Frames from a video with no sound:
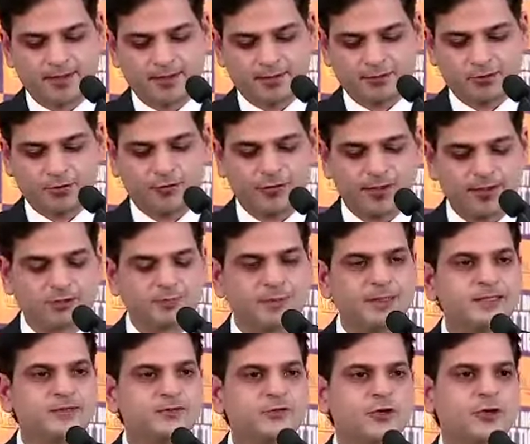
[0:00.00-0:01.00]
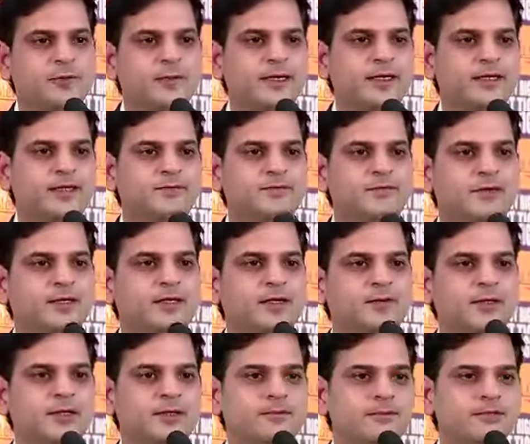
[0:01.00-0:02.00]
So friends, please join me in
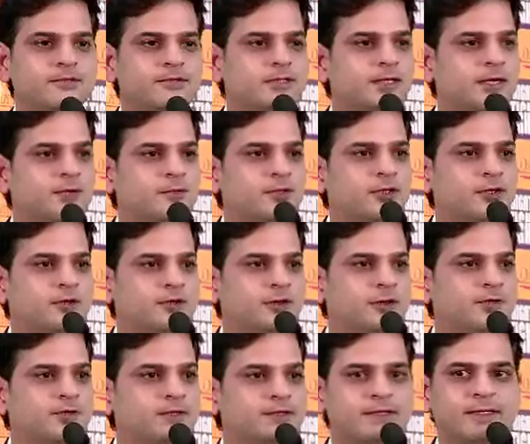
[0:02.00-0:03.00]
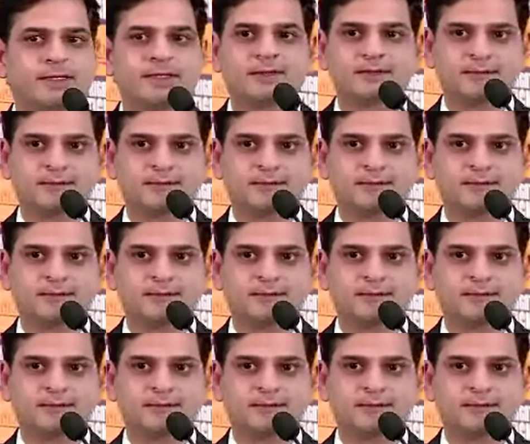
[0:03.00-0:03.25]
welcoming Mr. Raamdeo Agrawal once again.